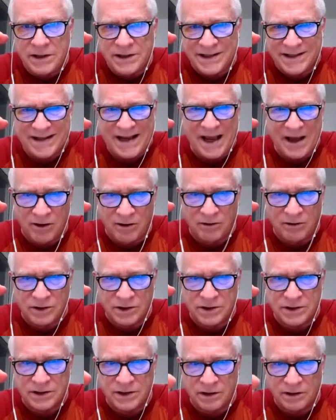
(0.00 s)

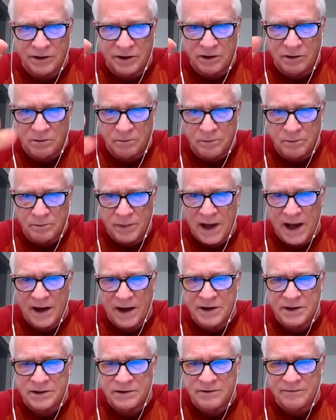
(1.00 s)
cells. They're little
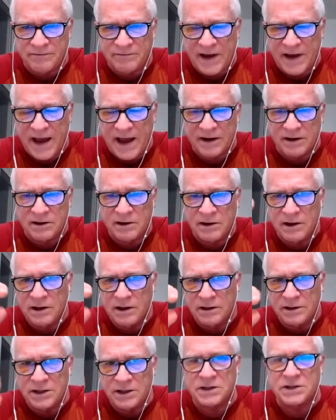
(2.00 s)
pockets of fat
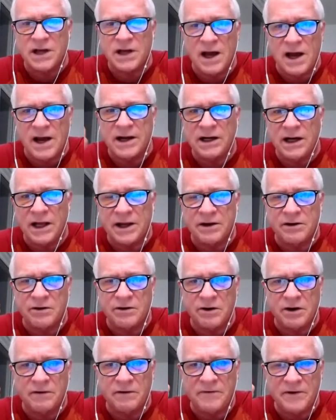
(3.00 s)
designed like an
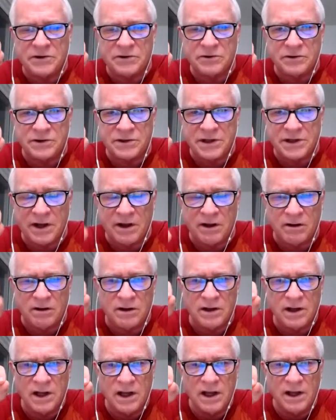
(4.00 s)
artificial
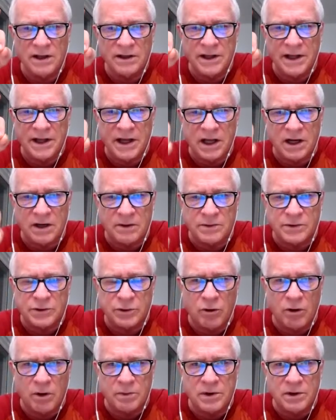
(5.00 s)
cell. They get
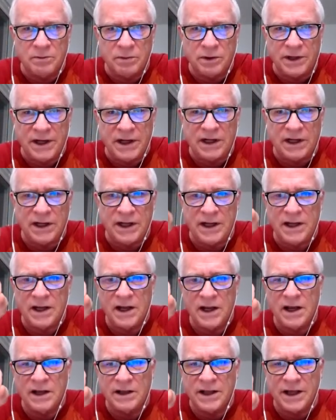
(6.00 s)
absorbed completely.
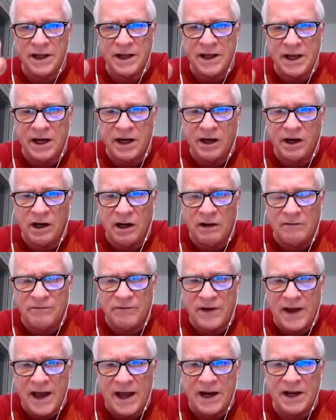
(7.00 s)
They get into the
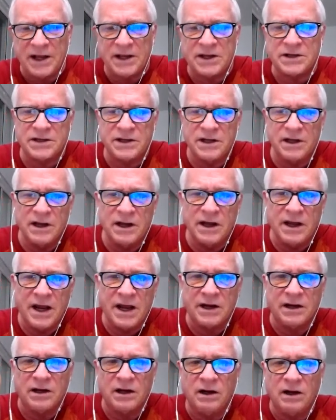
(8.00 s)
lymphatics.
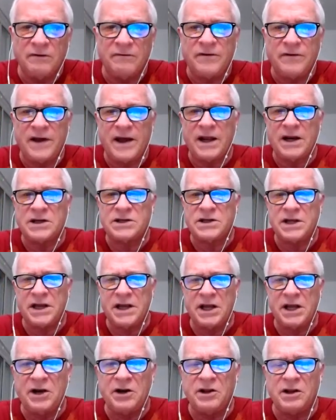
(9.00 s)
In the lymphatics, they
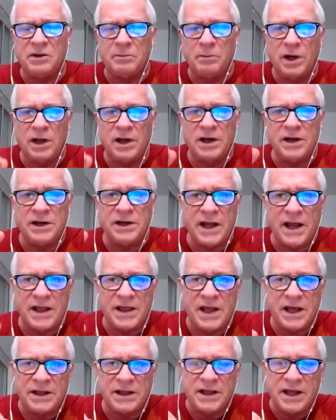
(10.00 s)
into the blood,
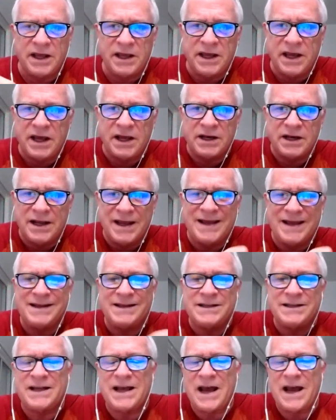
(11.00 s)
and then they get
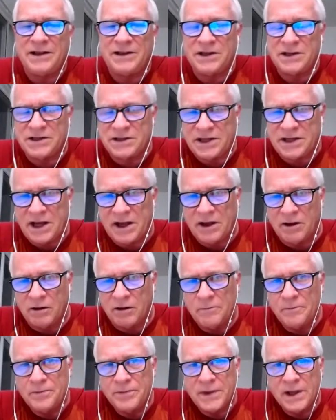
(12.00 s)
inside the
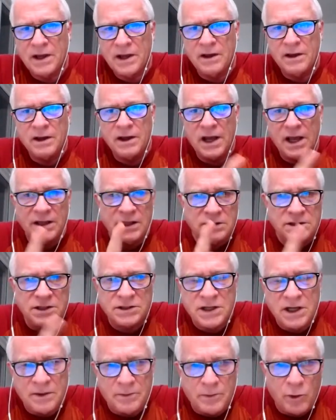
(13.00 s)
cell. And this
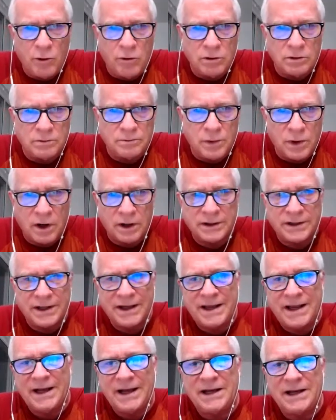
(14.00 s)
is the important part. They
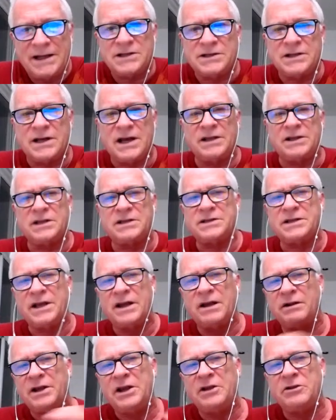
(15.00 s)
get inside the
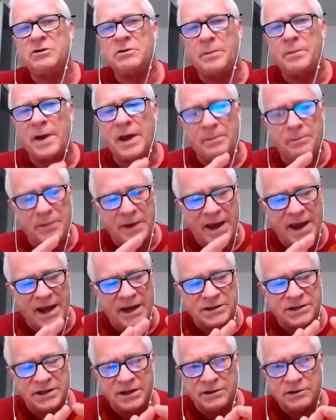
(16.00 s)
cell either by
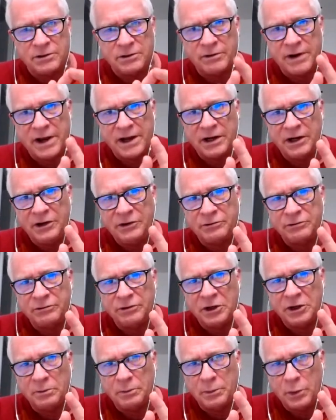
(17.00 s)
passing directly through
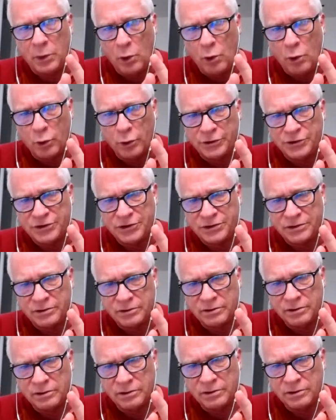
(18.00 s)
little pores,
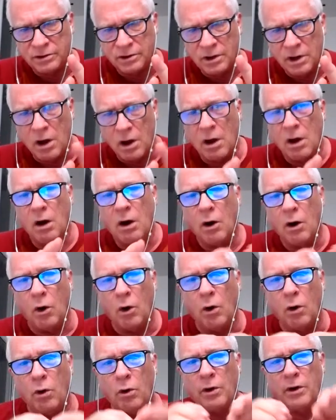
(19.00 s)

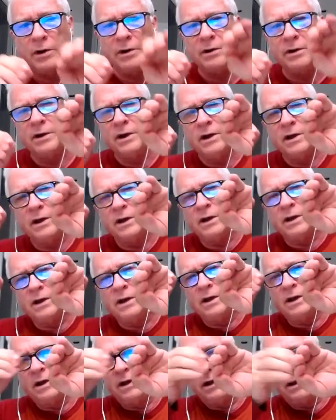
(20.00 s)
or
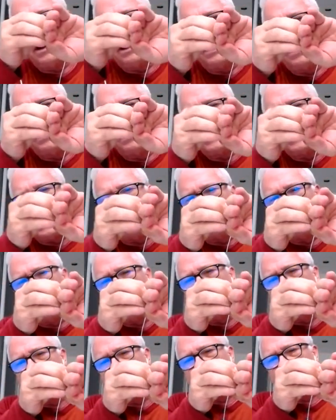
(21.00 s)
they
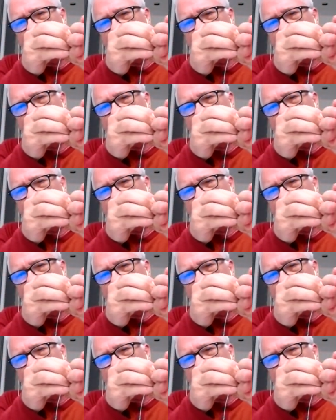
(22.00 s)
merge